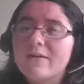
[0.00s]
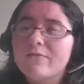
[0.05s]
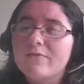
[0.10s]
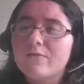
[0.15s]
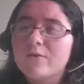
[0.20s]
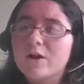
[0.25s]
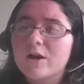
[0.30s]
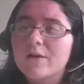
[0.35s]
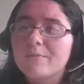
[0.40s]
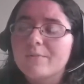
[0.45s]

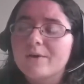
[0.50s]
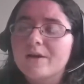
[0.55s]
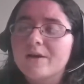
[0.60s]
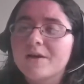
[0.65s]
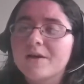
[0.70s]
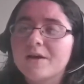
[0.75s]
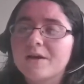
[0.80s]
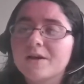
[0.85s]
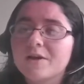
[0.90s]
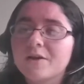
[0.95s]
from,
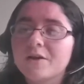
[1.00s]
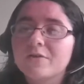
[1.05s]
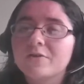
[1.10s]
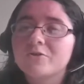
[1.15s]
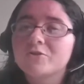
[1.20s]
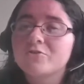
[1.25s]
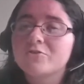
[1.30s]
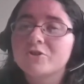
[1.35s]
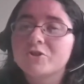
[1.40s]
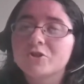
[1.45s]
you know, the
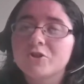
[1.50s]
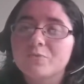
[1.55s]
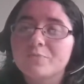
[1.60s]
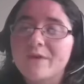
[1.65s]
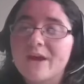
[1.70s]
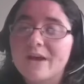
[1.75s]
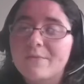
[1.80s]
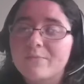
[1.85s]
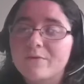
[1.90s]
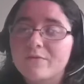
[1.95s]
traditional
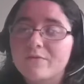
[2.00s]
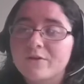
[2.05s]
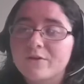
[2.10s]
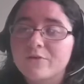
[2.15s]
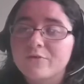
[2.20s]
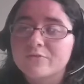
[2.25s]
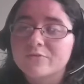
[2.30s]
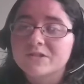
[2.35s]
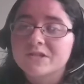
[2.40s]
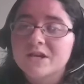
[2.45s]
pay per
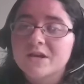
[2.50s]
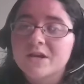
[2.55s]
views